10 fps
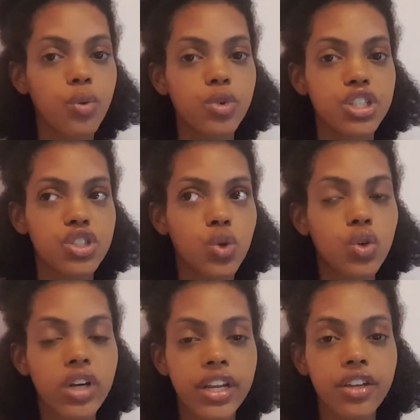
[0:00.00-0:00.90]
which is
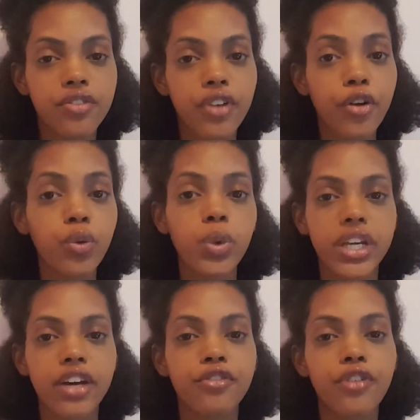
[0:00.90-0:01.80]
already very
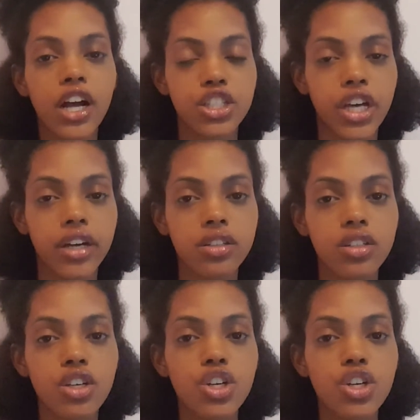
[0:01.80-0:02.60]
weak and fragile.